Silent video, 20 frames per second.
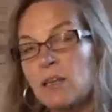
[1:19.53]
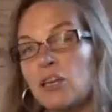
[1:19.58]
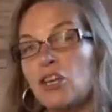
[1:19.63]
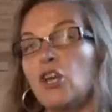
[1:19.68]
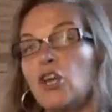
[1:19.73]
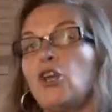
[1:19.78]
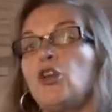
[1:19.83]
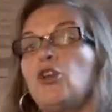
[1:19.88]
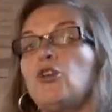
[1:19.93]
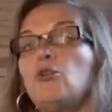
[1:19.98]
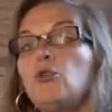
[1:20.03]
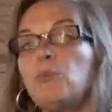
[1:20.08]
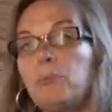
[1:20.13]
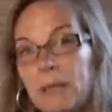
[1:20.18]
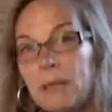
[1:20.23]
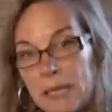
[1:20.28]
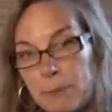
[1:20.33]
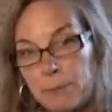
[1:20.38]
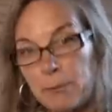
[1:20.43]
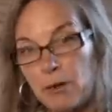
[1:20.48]
new
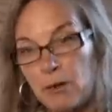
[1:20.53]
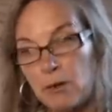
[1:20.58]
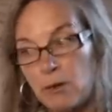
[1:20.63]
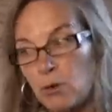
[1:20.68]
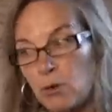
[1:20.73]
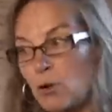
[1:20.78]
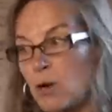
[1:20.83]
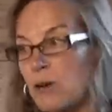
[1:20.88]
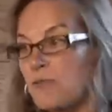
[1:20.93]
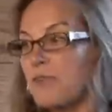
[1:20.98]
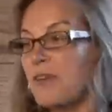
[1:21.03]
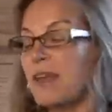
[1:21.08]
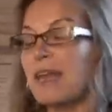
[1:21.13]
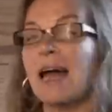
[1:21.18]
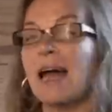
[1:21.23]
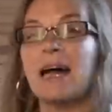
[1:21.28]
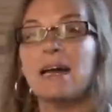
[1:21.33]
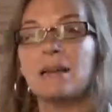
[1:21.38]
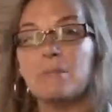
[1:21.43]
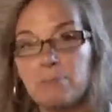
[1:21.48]
people who have
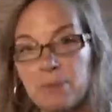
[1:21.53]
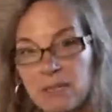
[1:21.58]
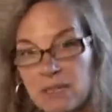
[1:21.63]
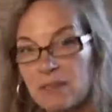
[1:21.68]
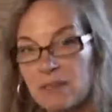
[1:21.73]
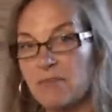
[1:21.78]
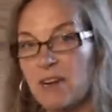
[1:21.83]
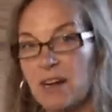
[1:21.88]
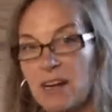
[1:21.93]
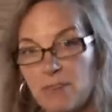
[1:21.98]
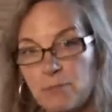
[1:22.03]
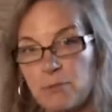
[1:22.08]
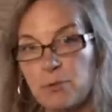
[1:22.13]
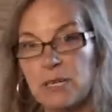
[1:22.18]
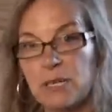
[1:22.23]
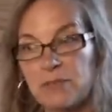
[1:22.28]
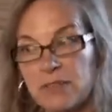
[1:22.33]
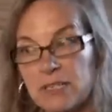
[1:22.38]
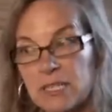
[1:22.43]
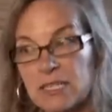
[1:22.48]
not been involved
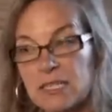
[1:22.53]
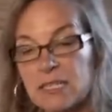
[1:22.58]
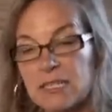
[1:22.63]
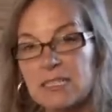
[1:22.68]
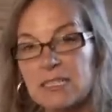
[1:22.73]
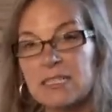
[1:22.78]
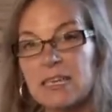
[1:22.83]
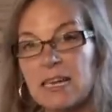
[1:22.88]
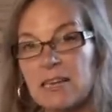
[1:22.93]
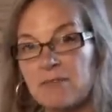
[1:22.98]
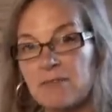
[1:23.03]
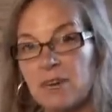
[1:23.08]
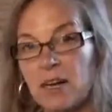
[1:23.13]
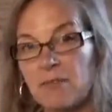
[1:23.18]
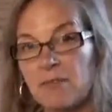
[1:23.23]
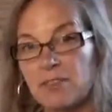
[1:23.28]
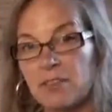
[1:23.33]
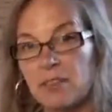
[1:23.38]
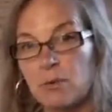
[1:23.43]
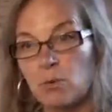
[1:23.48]
previously to get
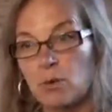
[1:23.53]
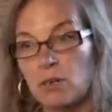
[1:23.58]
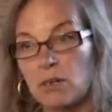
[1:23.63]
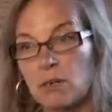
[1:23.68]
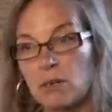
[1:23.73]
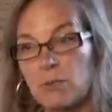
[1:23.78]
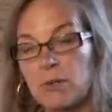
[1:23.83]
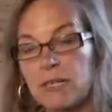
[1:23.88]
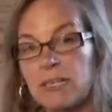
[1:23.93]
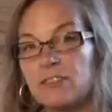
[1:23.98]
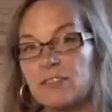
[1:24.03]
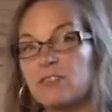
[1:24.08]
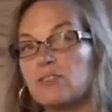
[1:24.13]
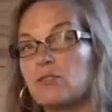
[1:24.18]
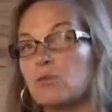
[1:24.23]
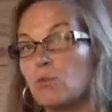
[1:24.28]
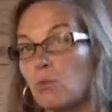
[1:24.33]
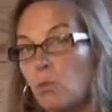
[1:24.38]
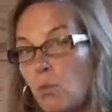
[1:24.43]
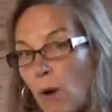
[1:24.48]
involved in the work. We need to do
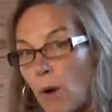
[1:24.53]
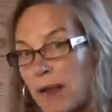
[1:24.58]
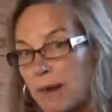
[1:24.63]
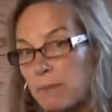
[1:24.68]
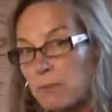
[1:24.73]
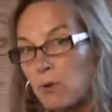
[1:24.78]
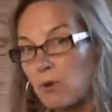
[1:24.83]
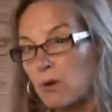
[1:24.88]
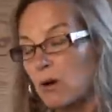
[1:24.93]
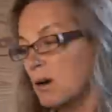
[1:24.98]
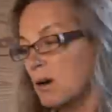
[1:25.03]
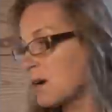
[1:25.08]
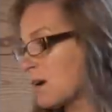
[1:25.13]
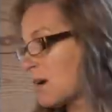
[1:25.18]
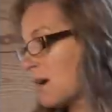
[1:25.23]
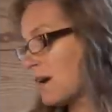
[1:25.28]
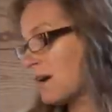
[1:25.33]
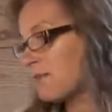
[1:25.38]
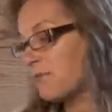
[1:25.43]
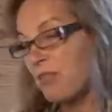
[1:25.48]
way more
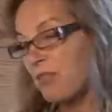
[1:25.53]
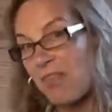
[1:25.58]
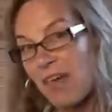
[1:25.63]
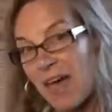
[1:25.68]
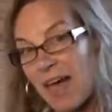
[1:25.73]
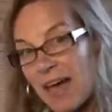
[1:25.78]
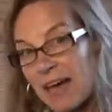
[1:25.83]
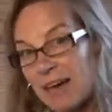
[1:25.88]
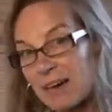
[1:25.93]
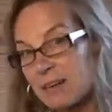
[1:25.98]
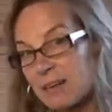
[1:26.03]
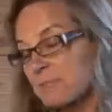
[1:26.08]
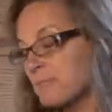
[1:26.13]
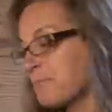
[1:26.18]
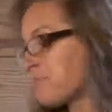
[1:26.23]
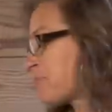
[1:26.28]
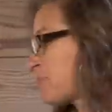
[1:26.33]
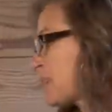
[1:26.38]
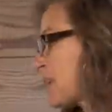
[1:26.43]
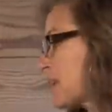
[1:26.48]
of that.
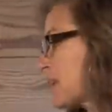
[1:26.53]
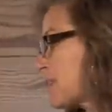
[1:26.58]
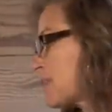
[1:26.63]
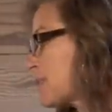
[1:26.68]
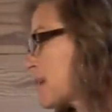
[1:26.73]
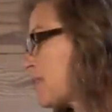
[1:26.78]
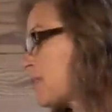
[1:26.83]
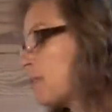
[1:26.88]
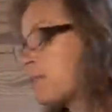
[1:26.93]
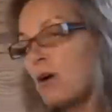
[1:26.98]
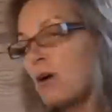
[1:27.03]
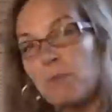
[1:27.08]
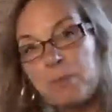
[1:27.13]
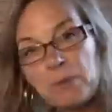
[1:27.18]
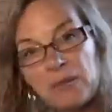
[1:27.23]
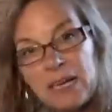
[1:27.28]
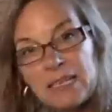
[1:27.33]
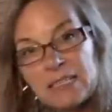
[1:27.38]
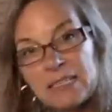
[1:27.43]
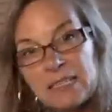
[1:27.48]
Then the
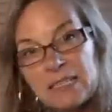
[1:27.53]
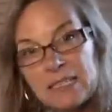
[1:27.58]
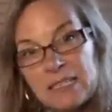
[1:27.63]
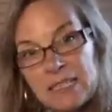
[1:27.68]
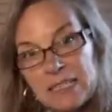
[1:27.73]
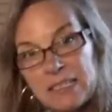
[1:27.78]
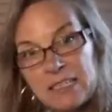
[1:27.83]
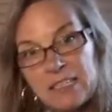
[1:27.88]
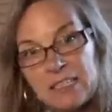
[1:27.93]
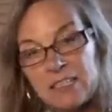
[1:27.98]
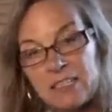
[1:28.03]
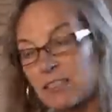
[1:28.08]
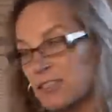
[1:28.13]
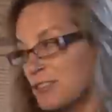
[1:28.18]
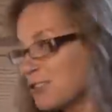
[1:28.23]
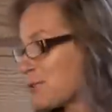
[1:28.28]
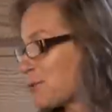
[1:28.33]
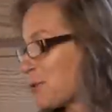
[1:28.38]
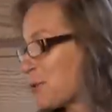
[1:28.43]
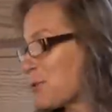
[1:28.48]
mobilizing is easier
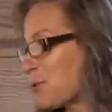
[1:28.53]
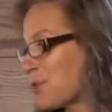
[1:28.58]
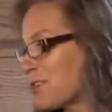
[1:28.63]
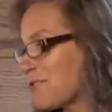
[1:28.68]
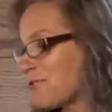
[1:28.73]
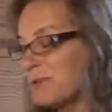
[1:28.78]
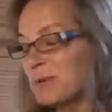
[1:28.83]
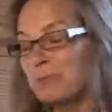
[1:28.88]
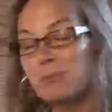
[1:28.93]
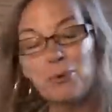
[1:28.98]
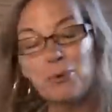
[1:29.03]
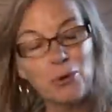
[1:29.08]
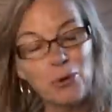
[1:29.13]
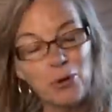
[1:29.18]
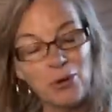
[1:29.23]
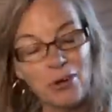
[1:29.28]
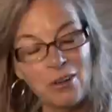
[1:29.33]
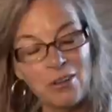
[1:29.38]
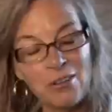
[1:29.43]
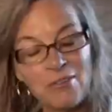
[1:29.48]
because we're working from a
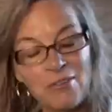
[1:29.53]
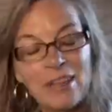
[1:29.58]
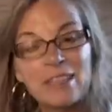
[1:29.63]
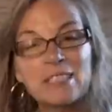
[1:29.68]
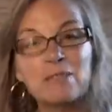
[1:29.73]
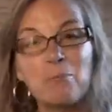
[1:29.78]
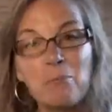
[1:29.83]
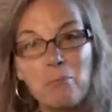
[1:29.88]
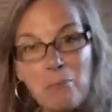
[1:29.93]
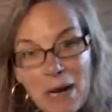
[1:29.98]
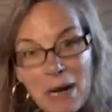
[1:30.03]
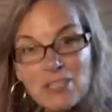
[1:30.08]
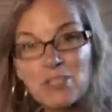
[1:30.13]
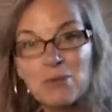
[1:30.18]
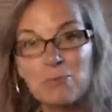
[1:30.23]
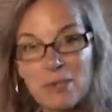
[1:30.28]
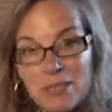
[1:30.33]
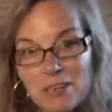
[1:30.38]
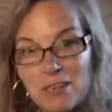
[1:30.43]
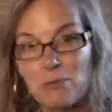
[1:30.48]
pool that's much
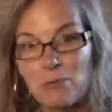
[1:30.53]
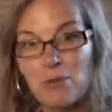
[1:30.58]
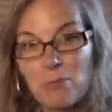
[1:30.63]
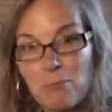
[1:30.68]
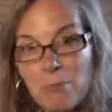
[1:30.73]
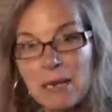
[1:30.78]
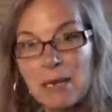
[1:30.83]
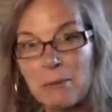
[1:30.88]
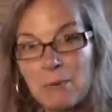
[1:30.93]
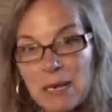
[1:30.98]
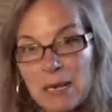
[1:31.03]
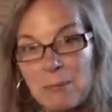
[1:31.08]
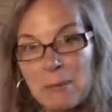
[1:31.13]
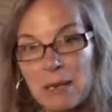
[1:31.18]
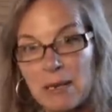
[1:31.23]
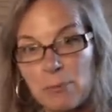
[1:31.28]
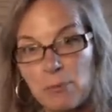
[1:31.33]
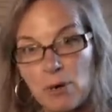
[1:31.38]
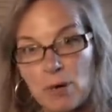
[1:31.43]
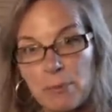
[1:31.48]
bigger with many, many,
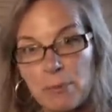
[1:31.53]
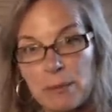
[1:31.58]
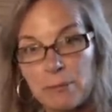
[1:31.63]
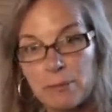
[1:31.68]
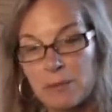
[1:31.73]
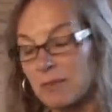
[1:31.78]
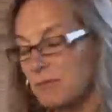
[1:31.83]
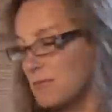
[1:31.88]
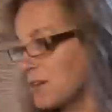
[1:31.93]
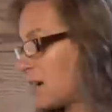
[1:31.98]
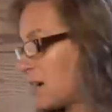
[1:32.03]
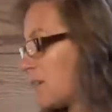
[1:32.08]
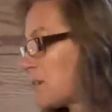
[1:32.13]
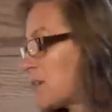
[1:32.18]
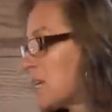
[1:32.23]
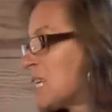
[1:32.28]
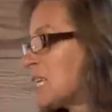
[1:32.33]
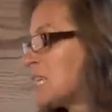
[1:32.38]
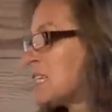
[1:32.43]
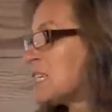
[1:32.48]
many more people involved.
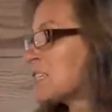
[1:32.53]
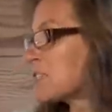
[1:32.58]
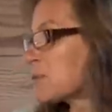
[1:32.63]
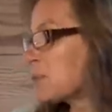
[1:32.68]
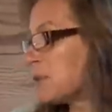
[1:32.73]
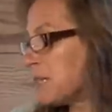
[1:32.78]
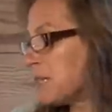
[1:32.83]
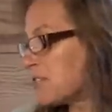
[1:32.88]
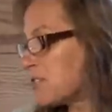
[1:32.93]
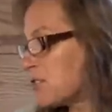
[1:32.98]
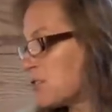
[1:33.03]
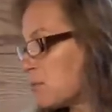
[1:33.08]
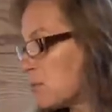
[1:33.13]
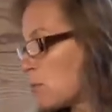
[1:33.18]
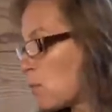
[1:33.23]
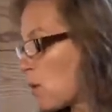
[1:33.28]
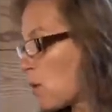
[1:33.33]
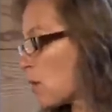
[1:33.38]
So we need to do more